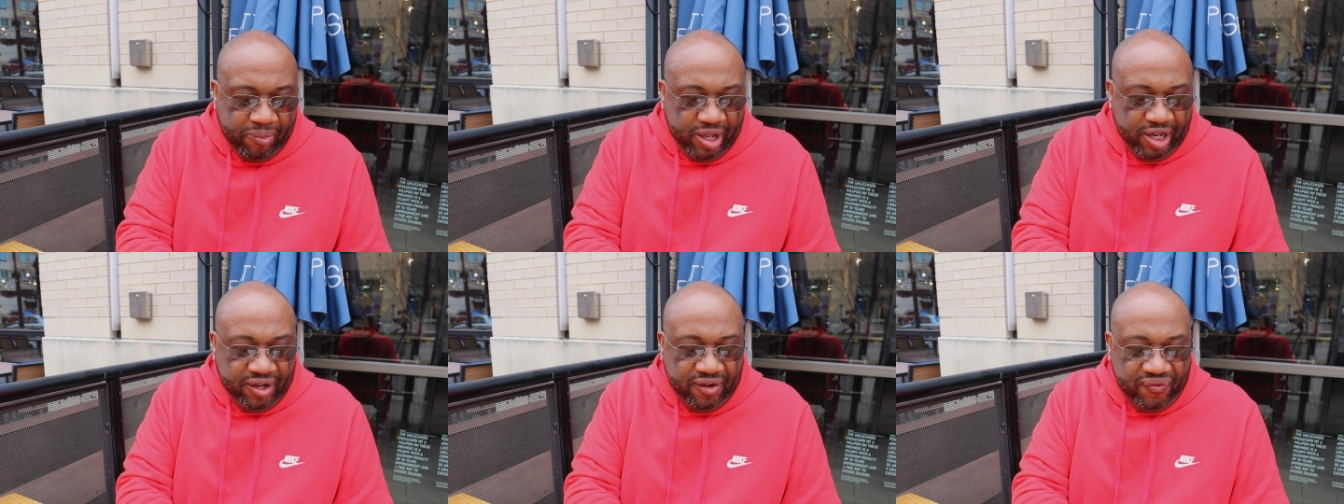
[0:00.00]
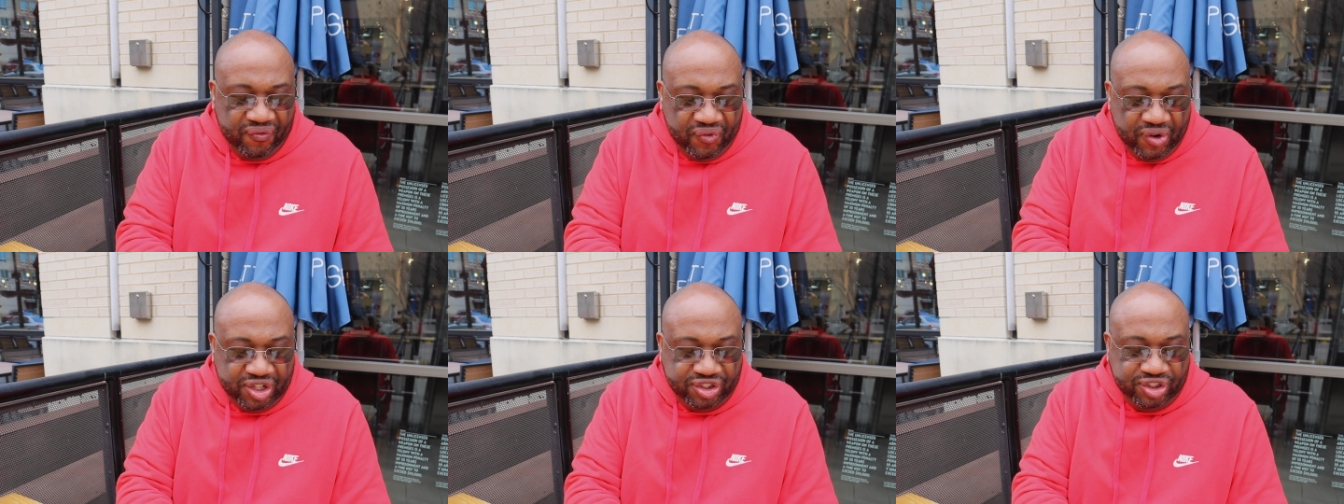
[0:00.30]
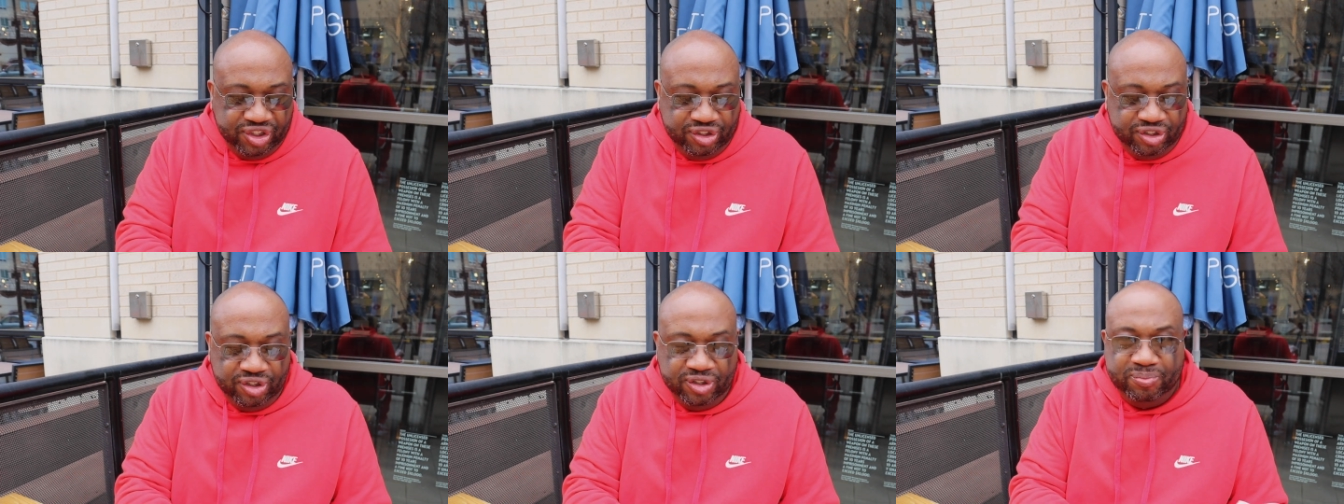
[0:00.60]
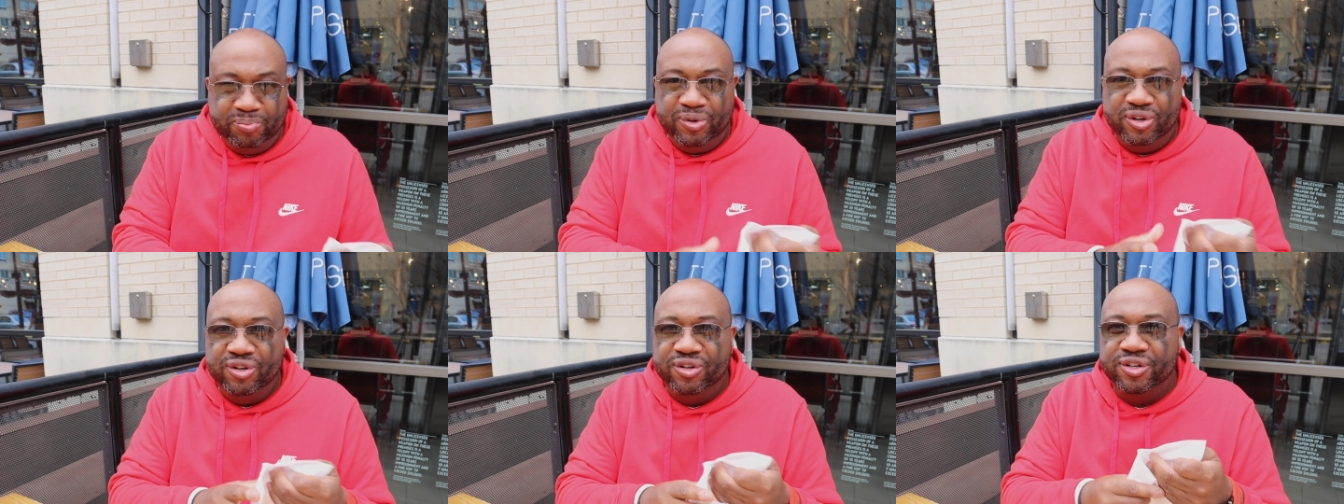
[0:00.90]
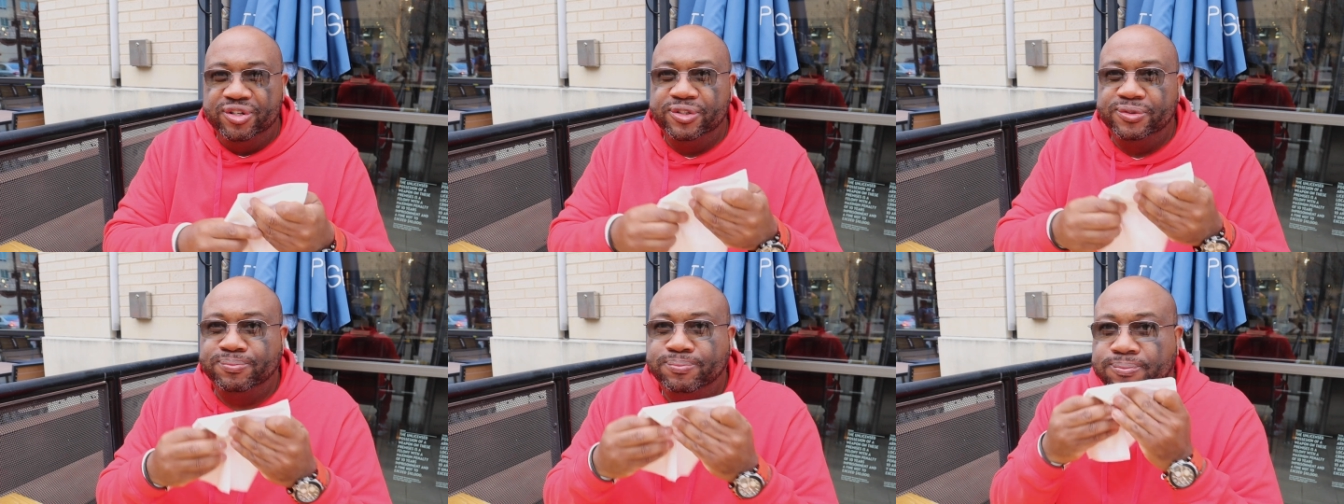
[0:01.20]
Like a freshly cooked
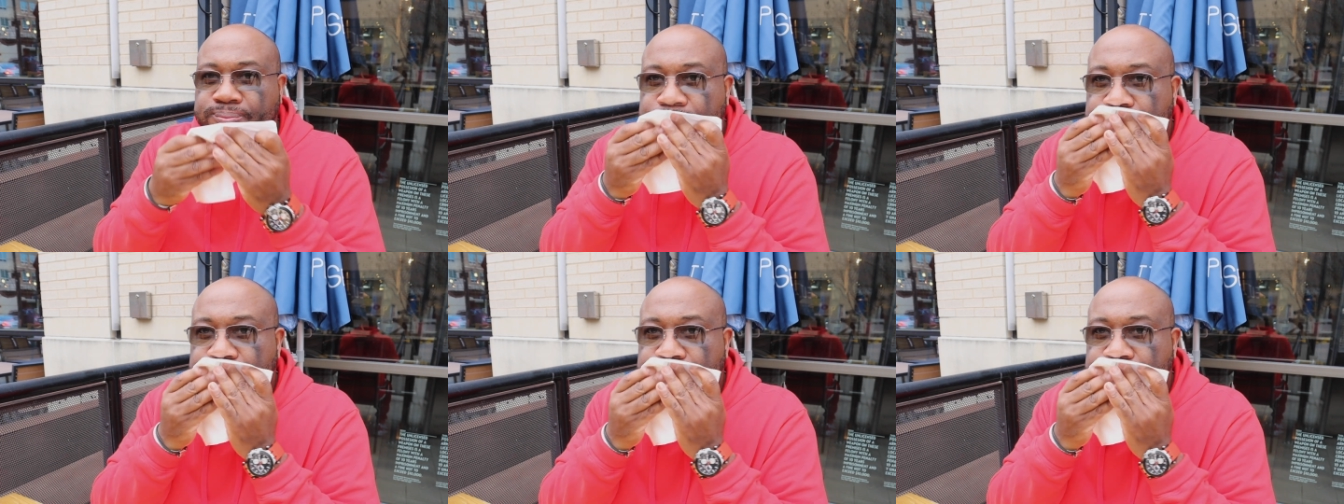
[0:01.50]
burger